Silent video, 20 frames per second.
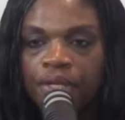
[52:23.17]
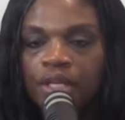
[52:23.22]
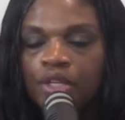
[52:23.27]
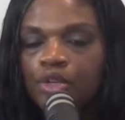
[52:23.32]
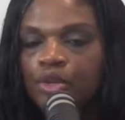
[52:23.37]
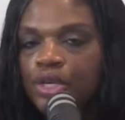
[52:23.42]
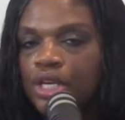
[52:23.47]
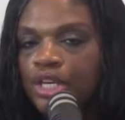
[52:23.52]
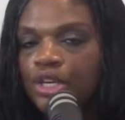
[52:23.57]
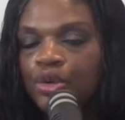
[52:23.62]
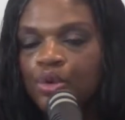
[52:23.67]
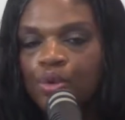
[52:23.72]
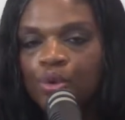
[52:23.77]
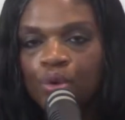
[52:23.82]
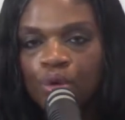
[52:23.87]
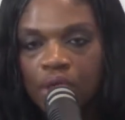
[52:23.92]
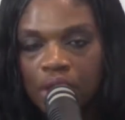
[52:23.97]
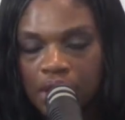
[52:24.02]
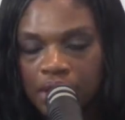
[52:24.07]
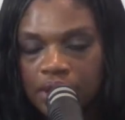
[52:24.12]
You can
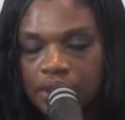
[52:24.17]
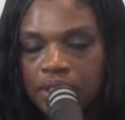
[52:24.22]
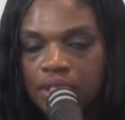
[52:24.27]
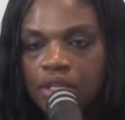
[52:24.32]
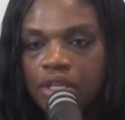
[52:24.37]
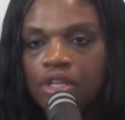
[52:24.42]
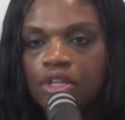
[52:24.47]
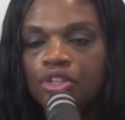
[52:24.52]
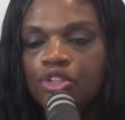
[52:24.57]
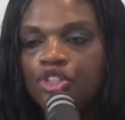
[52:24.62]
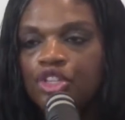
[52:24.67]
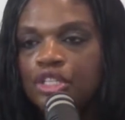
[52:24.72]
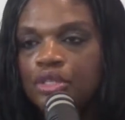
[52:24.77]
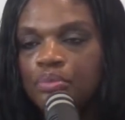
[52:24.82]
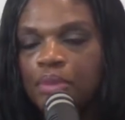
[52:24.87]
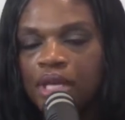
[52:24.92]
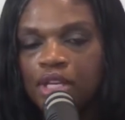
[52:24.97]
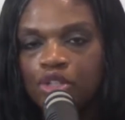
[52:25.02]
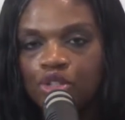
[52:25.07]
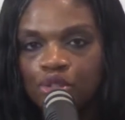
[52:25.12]
Google us. Uh, just
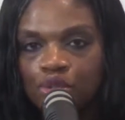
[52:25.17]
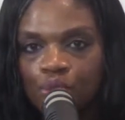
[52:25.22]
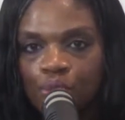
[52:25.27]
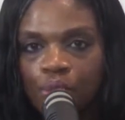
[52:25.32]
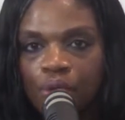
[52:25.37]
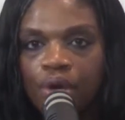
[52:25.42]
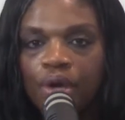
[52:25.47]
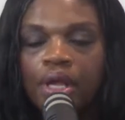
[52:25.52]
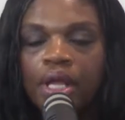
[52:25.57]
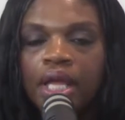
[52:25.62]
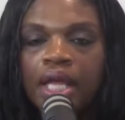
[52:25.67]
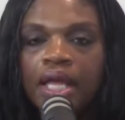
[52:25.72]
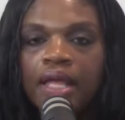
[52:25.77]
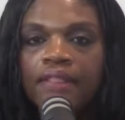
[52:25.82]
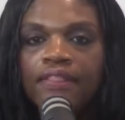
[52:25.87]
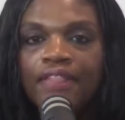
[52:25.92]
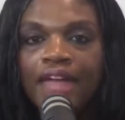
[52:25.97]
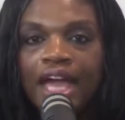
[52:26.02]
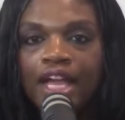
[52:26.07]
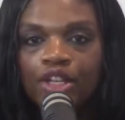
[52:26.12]
make sure
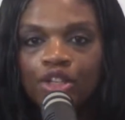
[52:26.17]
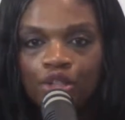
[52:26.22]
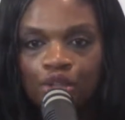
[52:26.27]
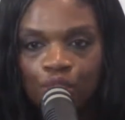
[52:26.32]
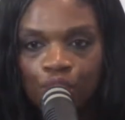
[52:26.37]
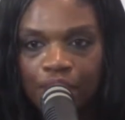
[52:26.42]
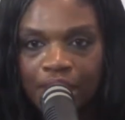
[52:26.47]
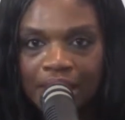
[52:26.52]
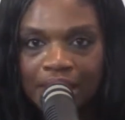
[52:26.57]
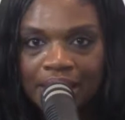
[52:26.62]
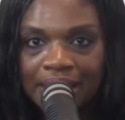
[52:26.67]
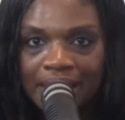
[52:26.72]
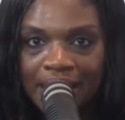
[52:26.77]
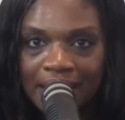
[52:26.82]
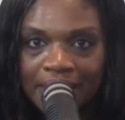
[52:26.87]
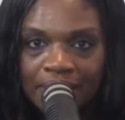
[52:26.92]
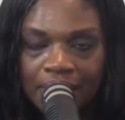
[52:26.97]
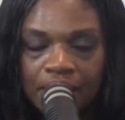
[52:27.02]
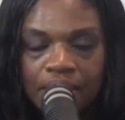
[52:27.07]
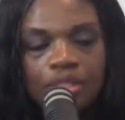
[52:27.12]
that you're
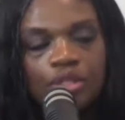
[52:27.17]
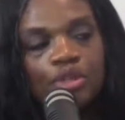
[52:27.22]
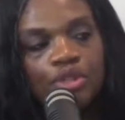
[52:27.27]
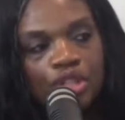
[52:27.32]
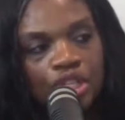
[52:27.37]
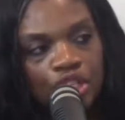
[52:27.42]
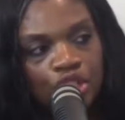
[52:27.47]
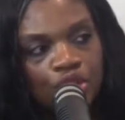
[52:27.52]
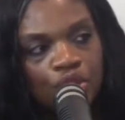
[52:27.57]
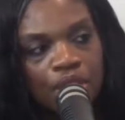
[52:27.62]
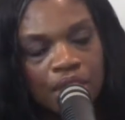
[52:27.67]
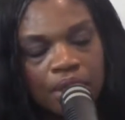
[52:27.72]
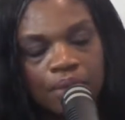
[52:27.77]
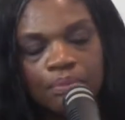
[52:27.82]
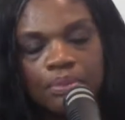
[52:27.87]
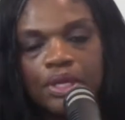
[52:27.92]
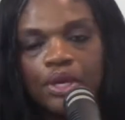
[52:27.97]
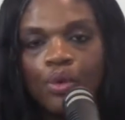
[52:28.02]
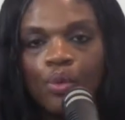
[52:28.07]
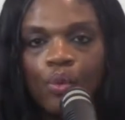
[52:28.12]
connected so that you can
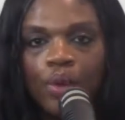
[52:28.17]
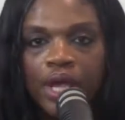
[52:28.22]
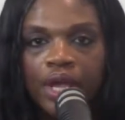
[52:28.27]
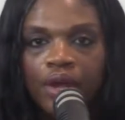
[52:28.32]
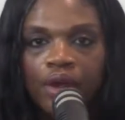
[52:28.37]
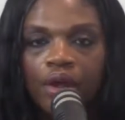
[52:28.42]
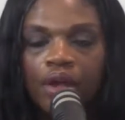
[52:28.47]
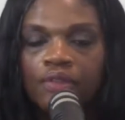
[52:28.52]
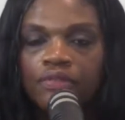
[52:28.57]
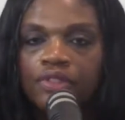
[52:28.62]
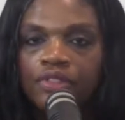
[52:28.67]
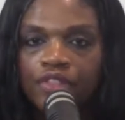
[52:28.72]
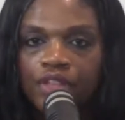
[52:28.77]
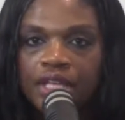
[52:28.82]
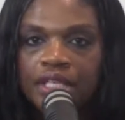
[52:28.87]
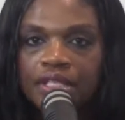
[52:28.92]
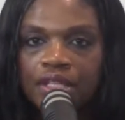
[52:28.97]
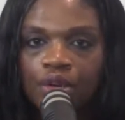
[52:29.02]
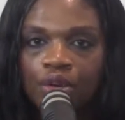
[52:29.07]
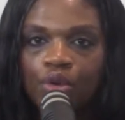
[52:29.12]
be aware of the
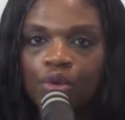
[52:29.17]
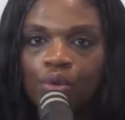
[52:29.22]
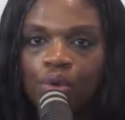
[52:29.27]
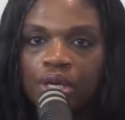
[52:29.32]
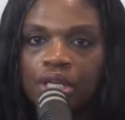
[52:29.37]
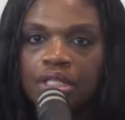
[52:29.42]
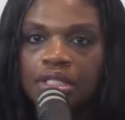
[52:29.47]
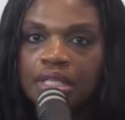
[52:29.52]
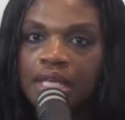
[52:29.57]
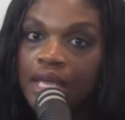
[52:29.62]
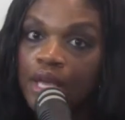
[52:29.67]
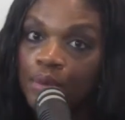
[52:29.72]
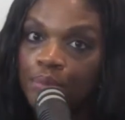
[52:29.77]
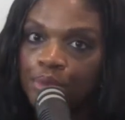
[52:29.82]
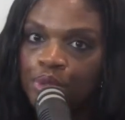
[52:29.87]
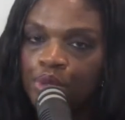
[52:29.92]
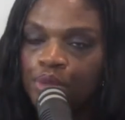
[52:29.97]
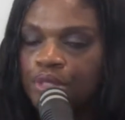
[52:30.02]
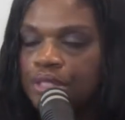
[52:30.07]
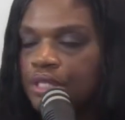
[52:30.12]
things that are going on to help
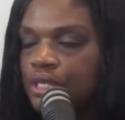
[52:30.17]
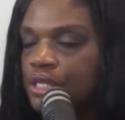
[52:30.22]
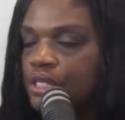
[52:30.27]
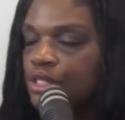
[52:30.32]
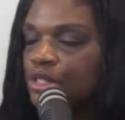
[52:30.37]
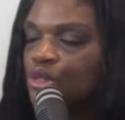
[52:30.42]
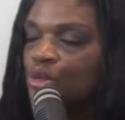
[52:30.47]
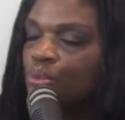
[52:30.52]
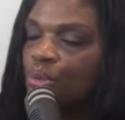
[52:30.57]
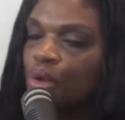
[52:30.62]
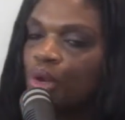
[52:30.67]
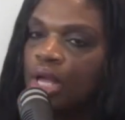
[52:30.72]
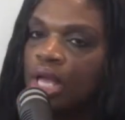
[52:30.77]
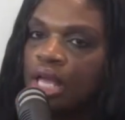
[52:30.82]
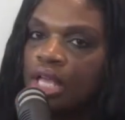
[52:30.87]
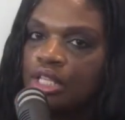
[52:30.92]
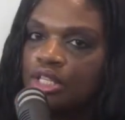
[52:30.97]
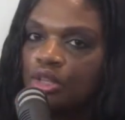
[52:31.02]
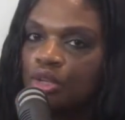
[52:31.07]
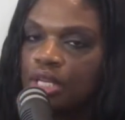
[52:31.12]
you as the consumer.
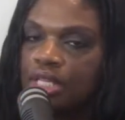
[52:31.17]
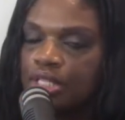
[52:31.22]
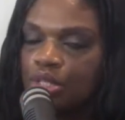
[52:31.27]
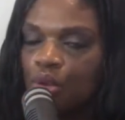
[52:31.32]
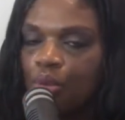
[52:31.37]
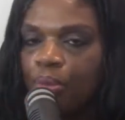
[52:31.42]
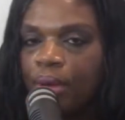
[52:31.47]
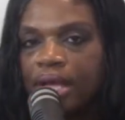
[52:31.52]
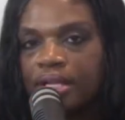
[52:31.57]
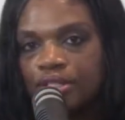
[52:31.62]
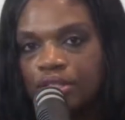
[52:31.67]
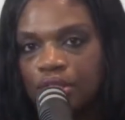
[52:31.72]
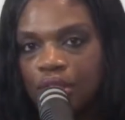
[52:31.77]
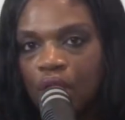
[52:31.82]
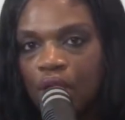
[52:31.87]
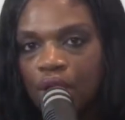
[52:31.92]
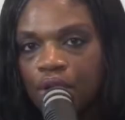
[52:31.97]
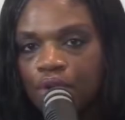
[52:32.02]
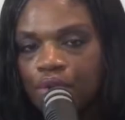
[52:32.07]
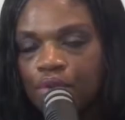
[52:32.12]
So let's go back to the
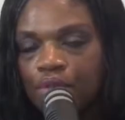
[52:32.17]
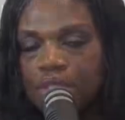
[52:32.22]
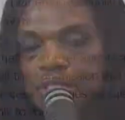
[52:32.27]
article